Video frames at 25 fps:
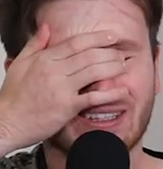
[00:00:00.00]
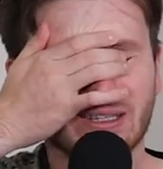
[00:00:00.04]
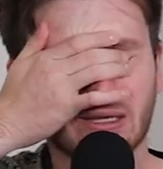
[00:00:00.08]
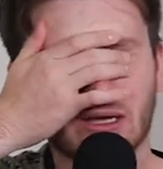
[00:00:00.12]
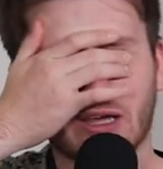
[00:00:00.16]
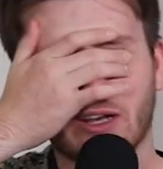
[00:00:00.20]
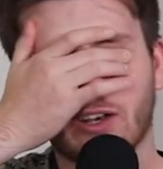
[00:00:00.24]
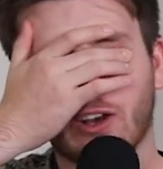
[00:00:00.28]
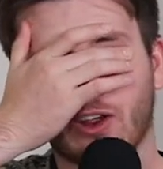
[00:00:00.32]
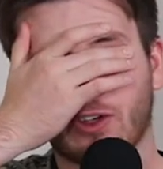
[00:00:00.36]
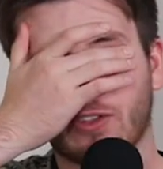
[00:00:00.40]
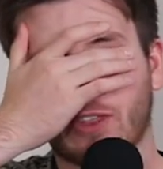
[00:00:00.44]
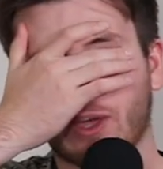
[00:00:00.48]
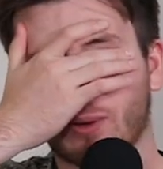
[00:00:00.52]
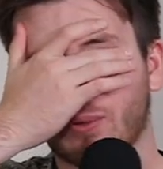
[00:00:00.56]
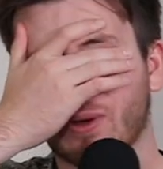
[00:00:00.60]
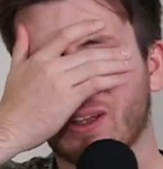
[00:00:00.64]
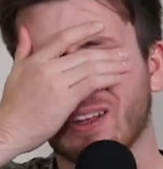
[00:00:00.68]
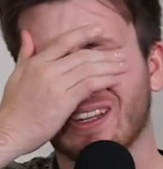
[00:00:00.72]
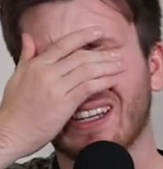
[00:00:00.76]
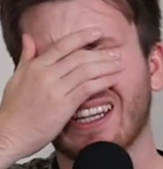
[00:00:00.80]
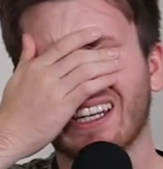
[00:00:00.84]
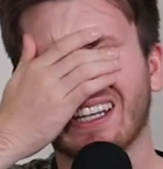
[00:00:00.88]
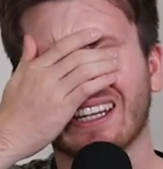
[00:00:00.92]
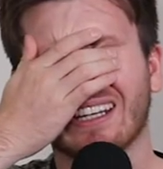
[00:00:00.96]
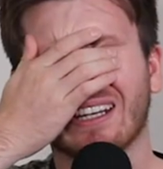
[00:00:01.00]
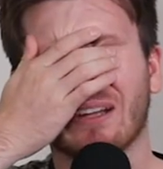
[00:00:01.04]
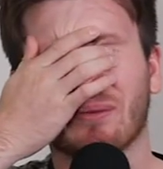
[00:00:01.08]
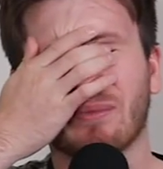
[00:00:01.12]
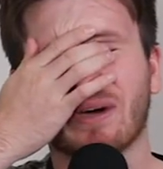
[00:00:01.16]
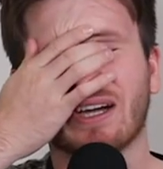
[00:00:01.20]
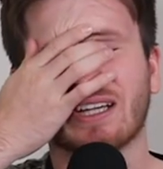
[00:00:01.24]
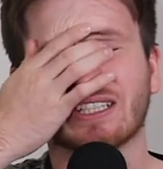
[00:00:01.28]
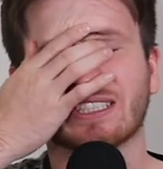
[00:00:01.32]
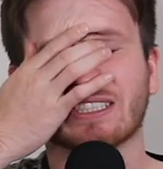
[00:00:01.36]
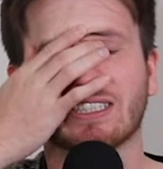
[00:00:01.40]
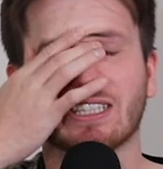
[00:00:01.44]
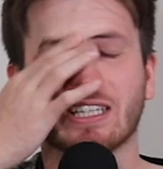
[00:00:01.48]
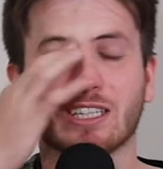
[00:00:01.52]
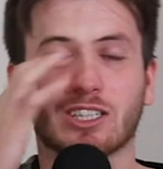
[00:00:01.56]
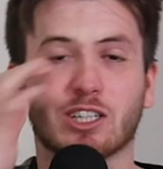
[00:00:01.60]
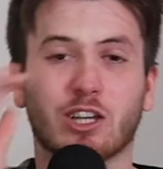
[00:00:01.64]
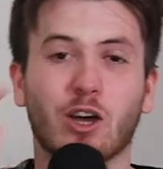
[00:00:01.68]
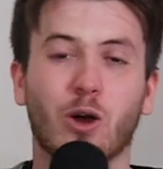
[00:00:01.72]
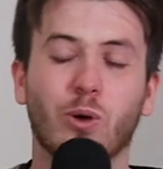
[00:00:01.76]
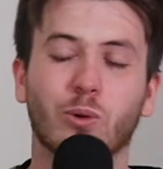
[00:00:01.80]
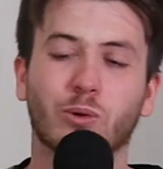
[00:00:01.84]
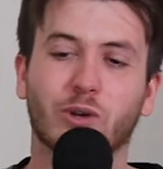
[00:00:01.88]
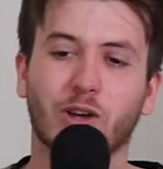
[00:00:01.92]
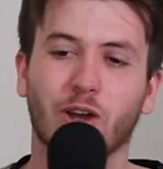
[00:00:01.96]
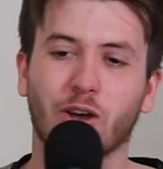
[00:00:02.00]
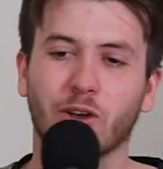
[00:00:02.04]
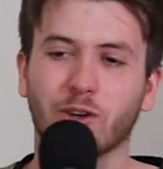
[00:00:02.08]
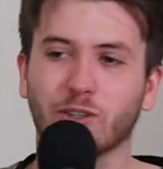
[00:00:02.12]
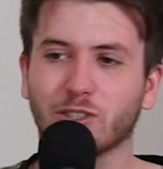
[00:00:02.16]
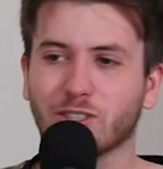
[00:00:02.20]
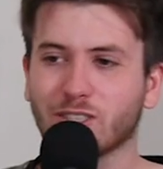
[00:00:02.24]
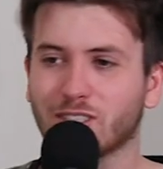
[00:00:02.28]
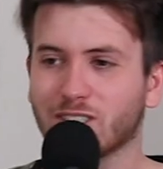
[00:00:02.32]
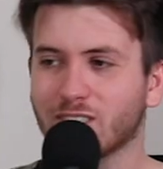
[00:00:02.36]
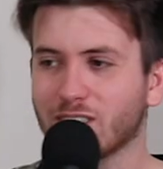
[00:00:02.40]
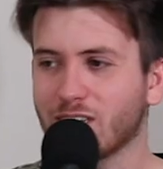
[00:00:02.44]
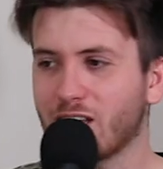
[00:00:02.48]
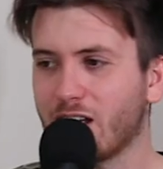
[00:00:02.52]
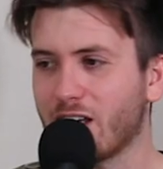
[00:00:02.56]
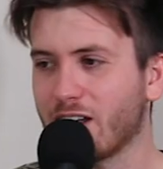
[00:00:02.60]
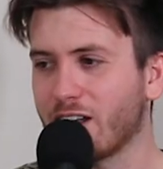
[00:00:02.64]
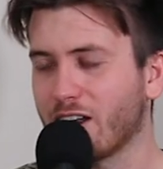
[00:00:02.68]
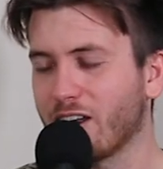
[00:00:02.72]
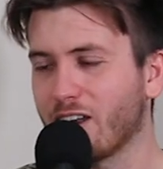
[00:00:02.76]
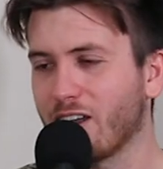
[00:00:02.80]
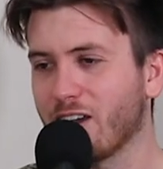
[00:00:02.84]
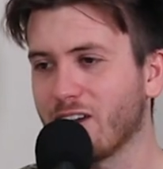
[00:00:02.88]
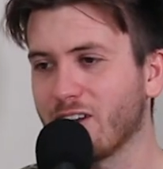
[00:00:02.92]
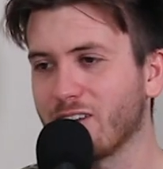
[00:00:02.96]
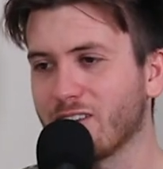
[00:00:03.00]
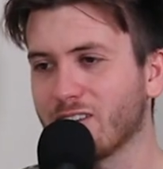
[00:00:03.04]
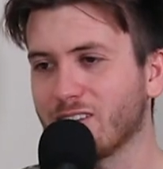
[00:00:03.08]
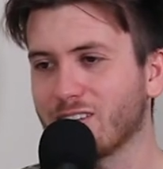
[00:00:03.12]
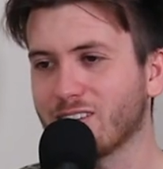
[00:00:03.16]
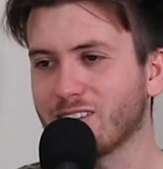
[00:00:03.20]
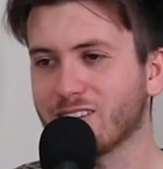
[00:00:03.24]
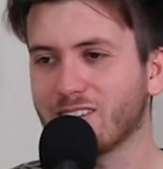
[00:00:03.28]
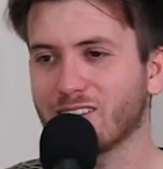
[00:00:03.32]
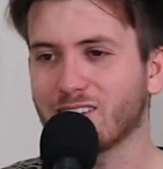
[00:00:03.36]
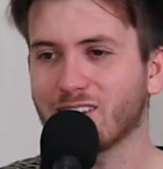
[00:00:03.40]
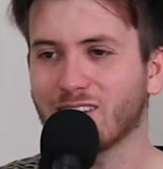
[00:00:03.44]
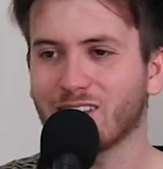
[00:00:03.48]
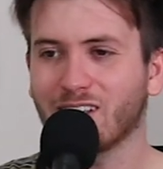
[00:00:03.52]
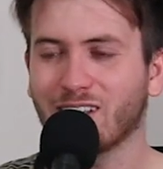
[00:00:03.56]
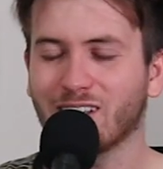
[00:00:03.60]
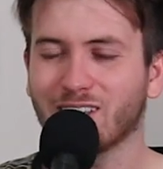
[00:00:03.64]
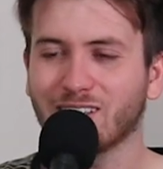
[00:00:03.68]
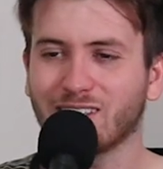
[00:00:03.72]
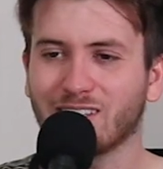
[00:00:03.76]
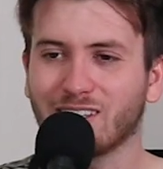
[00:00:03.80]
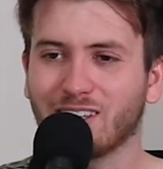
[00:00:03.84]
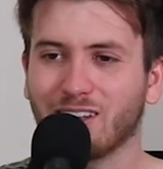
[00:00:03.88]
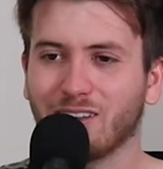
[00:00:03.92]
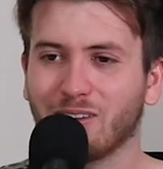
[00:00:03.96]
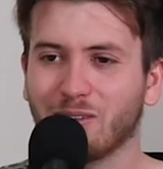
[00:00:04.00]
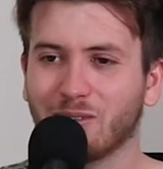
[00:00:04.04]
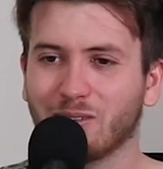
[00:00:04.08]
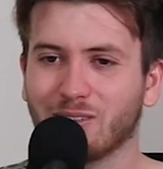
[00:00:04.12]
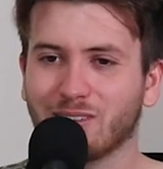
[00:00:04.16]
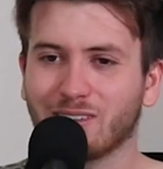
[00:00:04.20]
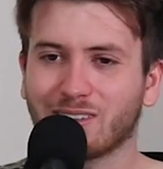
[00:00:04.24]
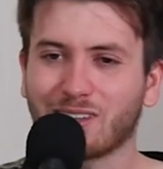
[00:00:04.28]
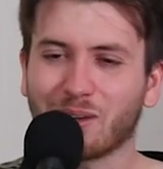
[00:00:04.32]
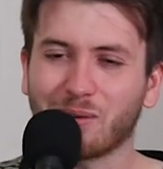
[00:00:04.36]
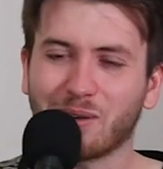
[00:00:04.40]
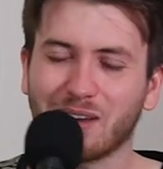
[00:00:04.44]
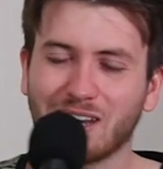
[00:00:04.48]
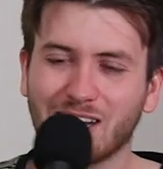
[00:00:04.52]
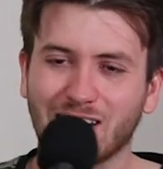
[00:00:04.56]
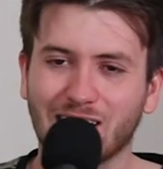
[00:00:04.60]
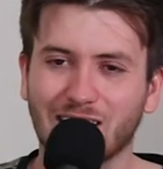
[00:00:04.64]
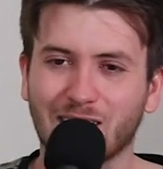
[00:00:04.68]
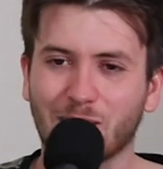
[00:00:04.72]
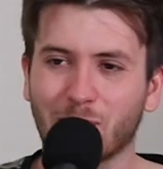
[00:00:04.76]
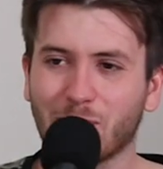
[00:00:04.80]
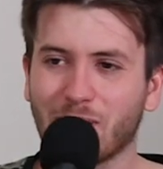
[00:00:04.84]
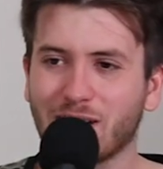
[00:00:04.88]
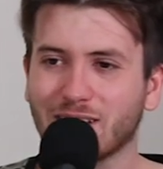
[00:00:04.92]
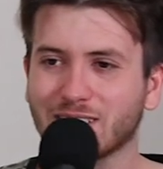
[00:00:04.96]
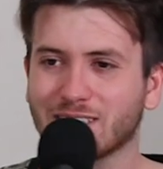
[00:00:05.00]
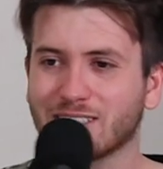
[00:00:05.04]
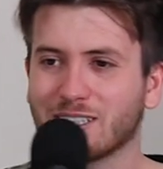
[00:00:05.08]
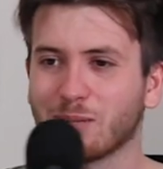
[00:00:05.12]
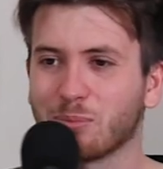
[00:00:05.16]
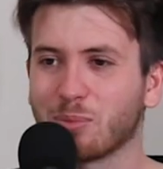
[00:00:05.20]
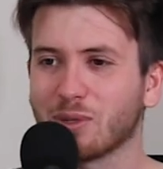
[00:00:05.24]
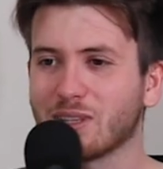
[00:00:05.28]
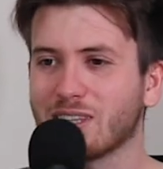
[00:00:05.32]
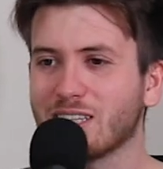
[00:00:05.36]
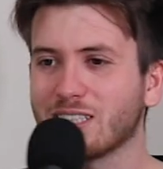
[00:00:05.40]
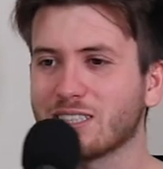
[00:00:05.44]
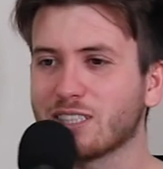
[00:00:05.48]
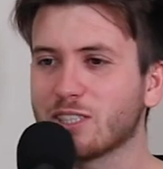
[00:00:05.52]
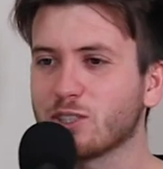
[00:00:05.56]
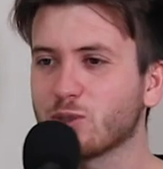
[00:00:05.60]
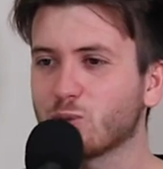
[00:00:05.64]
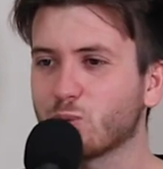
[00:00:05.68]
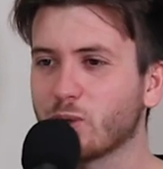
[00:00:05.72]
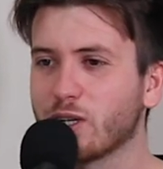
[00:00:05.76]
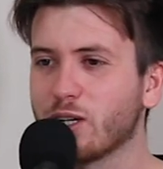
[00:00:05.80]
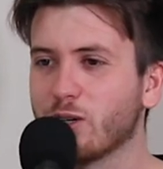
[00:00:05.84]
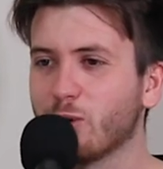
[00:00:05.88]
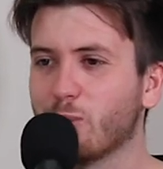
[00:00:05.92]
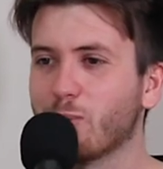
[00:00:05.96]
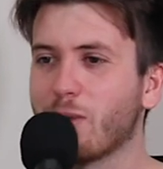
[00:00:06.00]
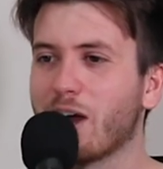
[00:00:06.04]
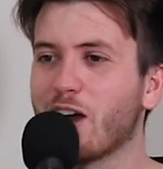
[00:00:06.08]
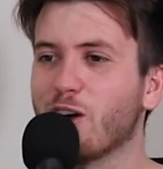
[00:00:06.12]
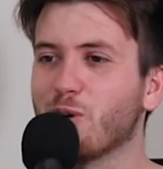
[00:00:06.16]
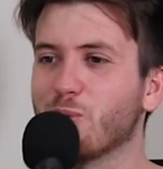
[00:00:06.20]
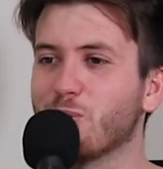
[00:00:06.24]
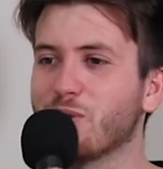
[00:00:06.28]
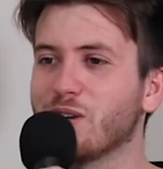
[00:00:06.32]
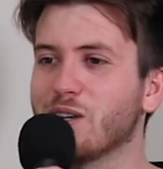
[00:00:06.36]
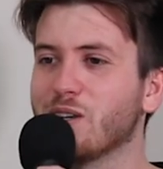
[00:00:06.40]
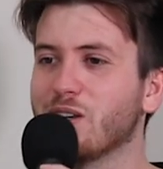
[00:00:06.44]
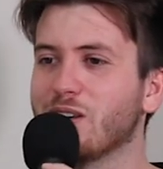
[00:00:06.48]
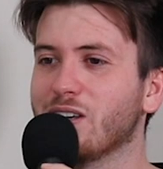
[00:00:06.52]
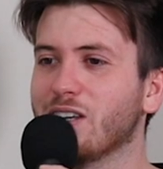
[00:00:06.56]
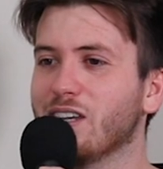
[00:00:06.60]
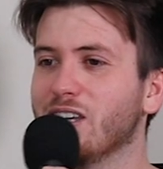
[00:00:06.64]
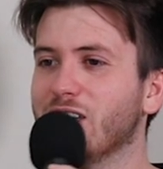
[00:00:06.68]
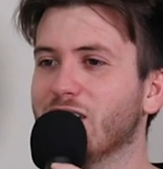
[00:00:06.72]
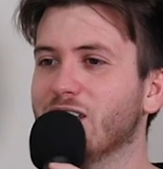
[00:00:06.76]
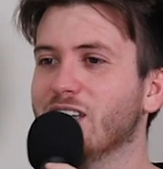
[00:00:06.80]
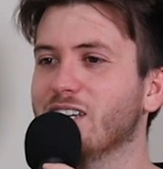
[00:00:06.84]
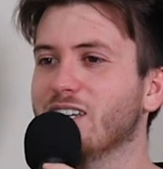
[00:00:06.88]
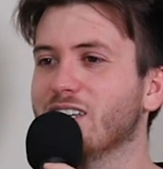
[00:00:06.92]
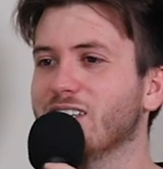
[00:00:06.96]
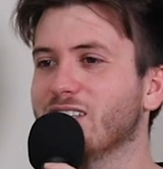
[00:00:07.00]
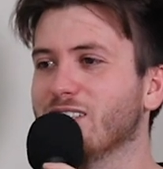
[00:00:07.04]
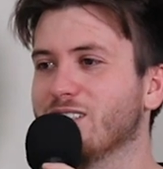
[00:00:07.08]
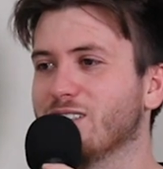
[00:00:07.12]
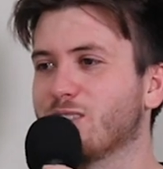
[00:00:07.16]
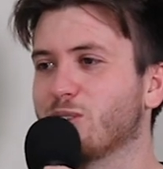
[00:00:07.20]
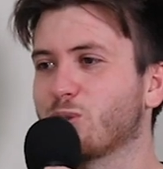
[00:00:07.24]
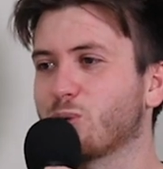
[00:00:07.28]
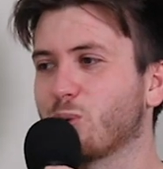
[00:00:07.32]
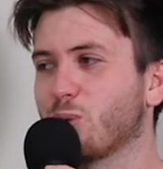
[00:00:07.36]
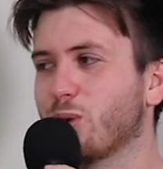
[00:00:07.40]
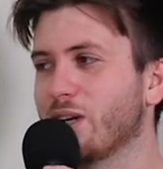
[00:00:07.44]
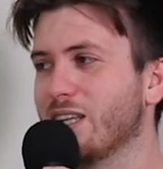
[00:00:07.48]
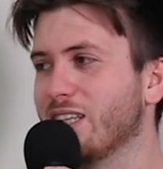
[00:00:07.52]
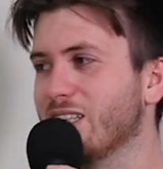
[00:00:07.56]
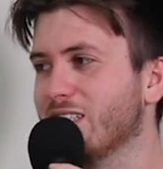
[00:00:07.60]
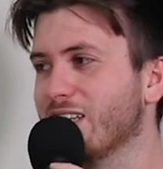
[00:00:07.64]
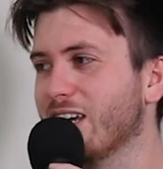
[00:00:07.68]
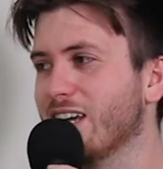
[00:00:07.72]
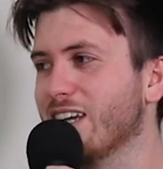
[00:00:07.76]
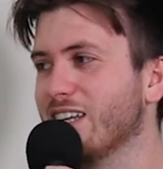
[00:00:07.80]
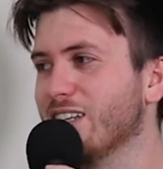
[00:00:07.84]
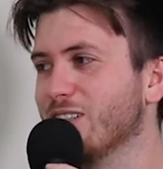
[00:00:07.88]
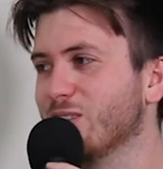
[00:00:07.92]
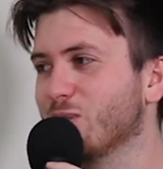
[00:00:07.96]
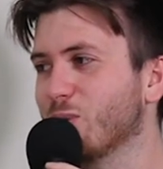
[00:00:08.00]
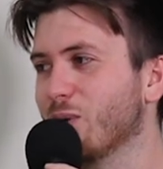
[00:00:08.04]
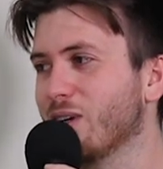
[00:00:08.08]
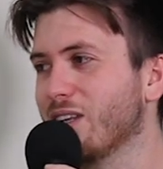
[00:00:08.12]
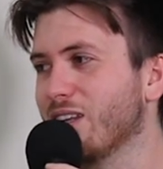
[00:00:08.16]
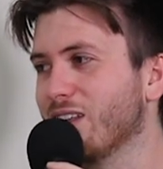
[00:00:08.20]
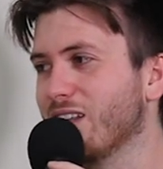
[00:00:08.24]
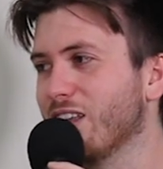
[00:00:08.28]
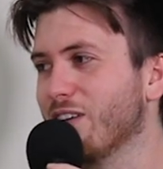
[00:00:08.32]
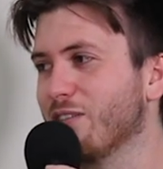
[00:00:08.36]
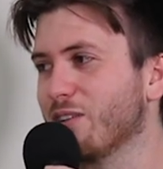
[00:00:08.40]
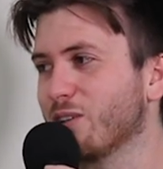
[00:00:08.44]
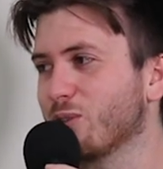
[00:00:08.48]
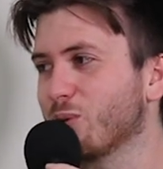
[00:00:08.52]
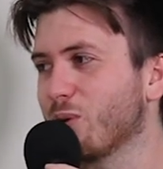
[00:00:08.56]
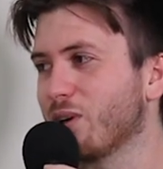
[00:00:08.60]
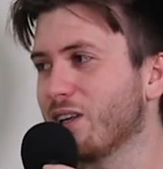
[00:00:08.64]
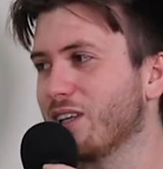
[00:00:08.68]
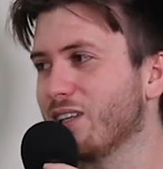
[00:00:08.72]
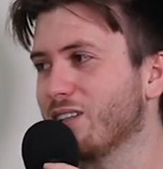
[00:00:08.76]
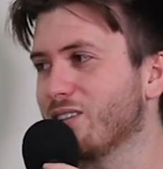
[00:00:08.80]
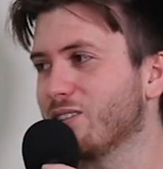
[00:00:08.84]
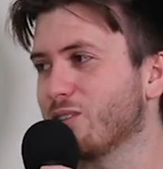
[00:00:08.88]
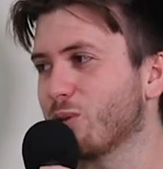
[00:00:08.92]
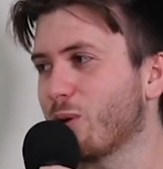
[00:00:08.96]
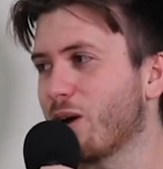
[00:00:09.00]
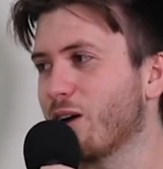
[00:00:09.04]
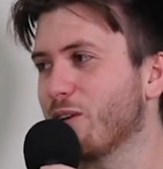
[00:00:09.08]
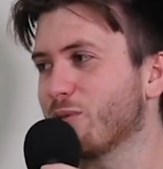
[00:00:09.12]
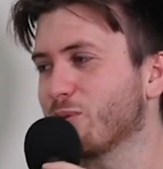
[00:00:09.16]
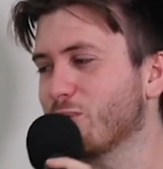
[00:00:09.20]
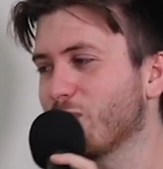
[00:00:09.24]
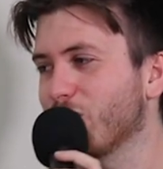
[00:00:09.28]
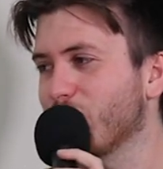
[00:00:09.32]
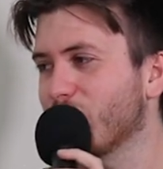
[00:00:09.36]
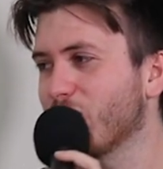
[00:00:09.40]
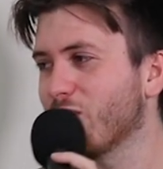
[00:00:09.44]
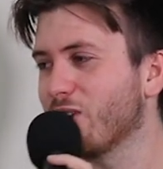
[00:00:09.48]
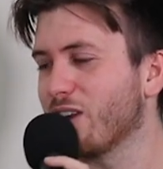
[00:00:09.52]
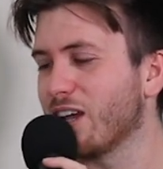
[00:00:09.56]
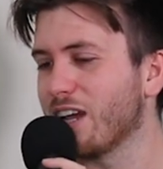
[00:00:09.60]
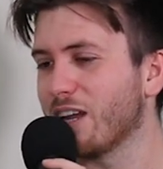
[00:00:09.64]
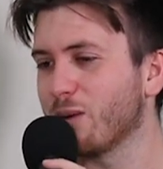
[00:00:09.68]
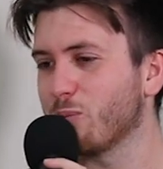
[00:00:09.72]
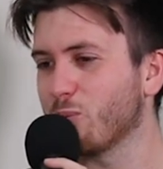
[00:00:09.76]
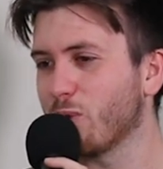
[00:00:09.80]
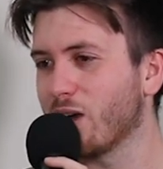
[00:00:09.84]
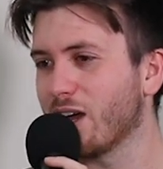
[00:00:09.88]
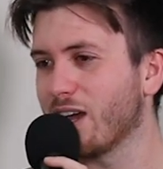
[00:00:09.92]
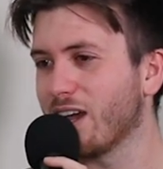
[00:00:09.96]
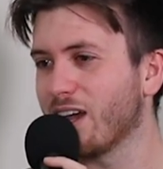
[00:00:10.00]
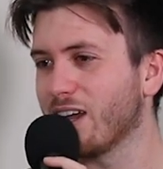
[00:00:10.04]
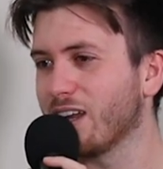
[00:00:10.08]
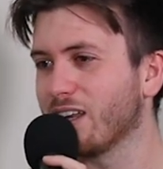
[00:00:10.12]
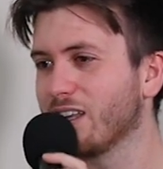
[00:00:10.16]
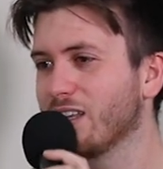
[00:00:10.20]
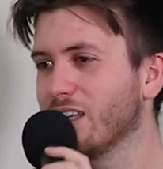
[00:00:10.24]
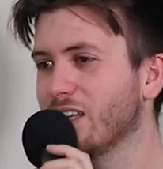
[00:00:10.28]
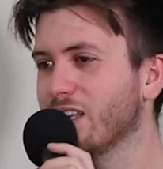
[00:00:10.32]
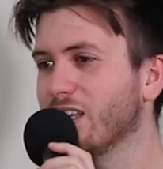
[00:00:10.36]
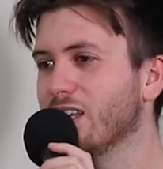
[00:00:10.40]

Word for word: I don't know, they were in and amongst it. Gold Coast, I don't know. They were in and amongst it, but this is real Melbourne twenty ten, twenty eleven, twenty twelve, mm. twenty thirteen, where...